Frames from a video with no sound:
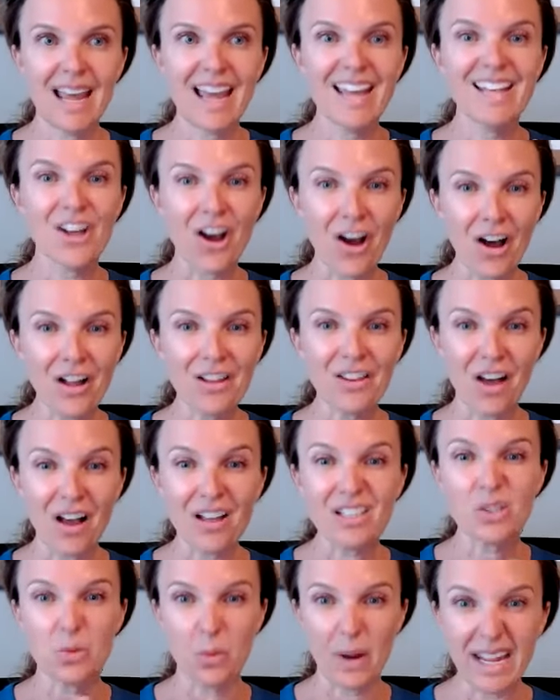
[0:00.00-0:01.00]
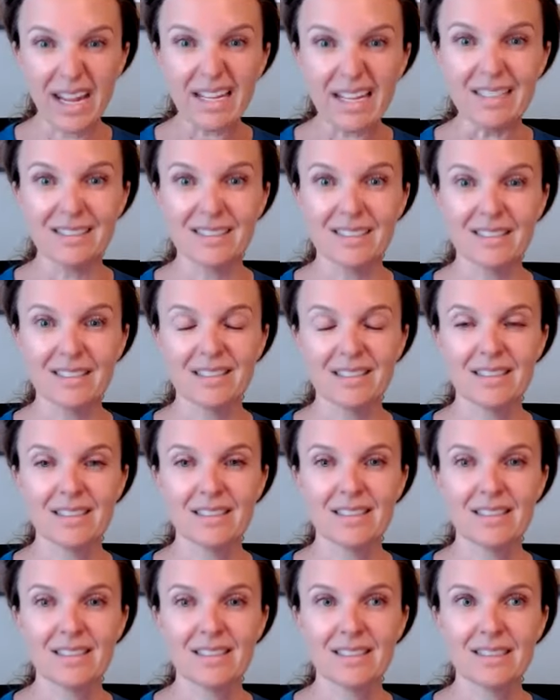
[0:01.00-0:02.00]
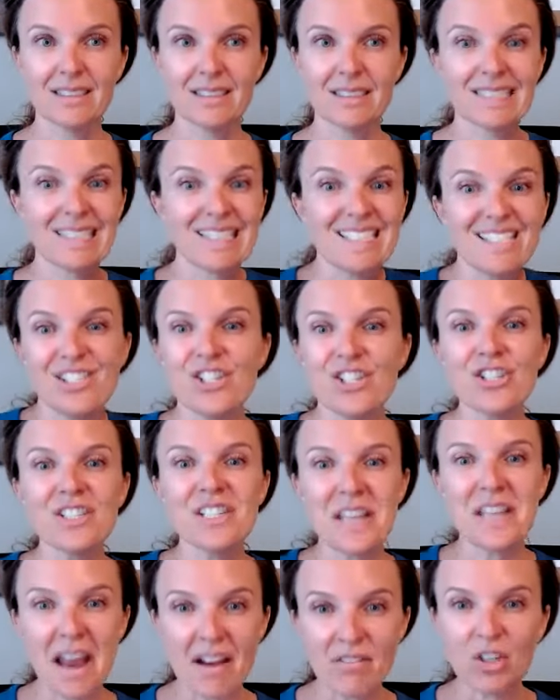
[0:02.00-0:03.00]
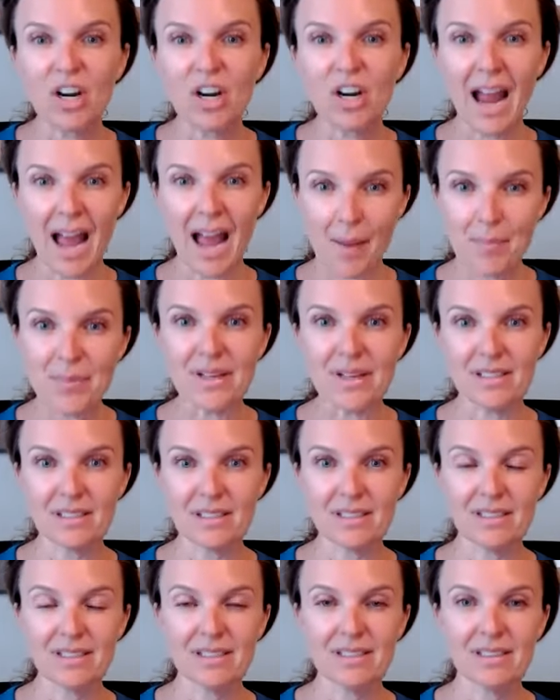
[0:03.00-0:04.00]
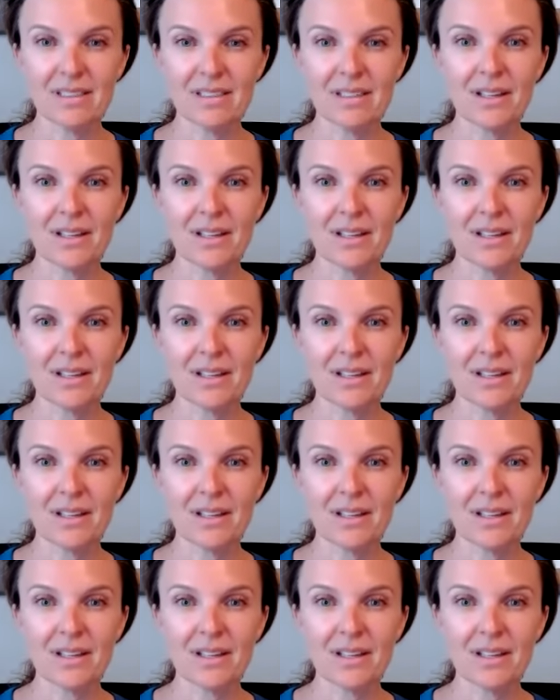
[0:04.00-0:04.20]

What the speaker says: and not lost weight. It's just never happened.